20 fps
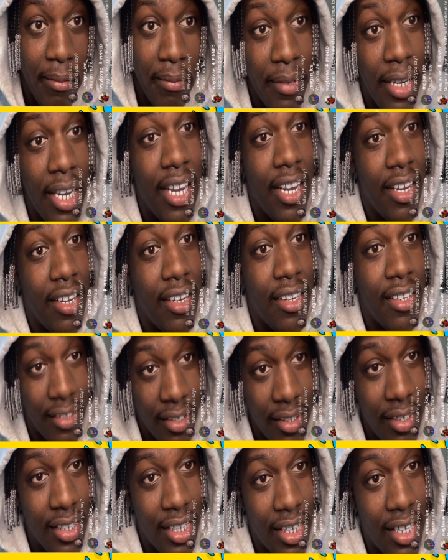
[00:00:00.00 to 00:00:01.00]
Yeah,
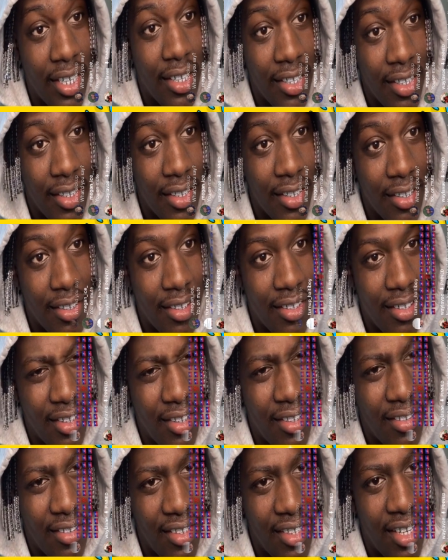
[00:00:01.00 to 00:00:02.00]
nigga. You know
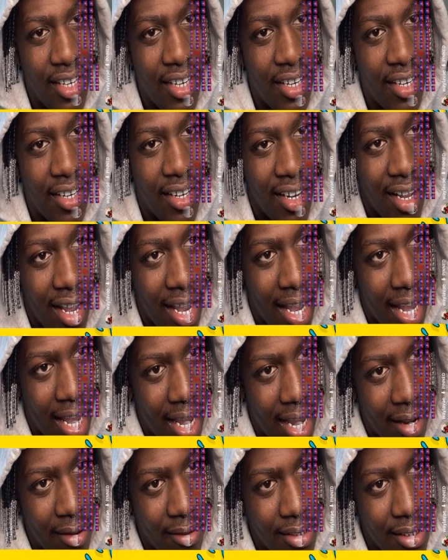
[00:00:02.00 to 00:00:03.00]
what I'm saying?
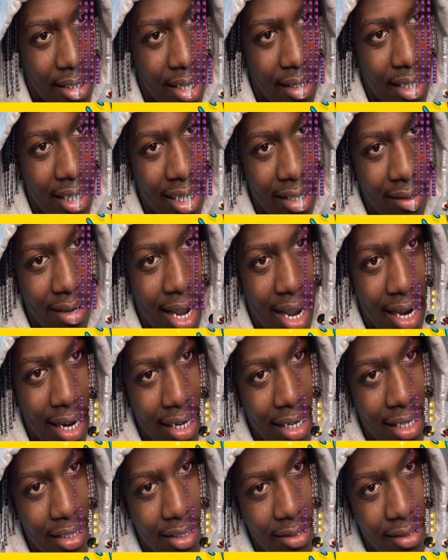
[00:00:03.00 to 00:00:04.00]
Aunt, what's up, nigga? We gotta
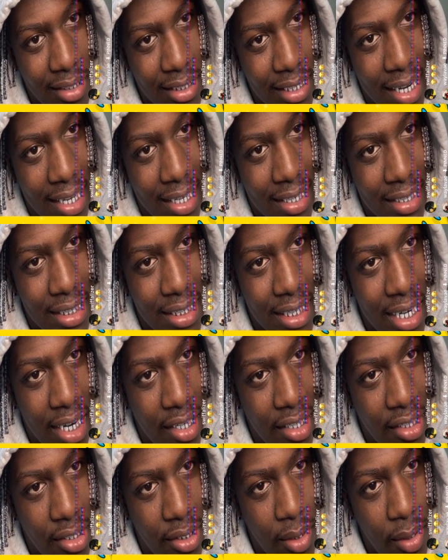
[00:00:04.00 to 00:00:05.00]
get this new set list
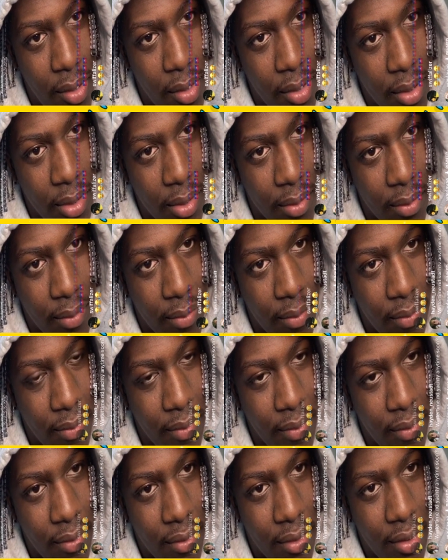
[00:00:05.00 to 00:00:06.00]
together too on them.
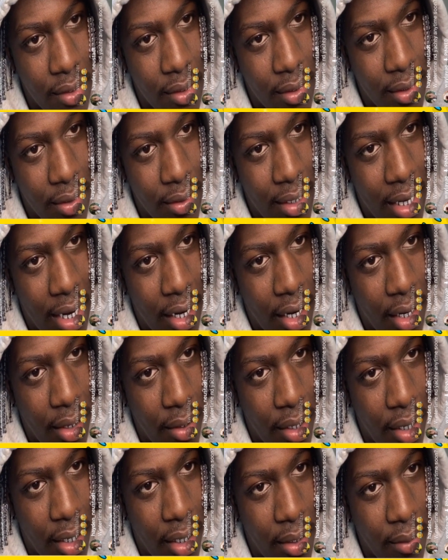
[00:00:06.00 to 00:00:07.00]
We gotta
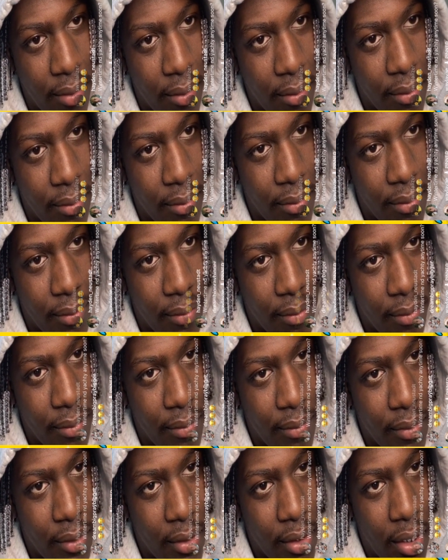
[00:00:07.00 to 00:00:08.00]
go up.
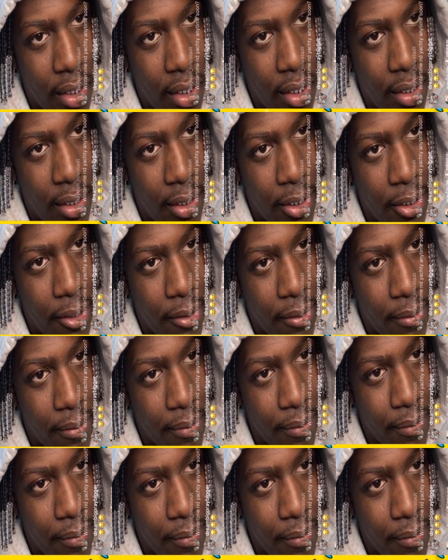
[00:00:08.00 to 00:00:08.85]
Um.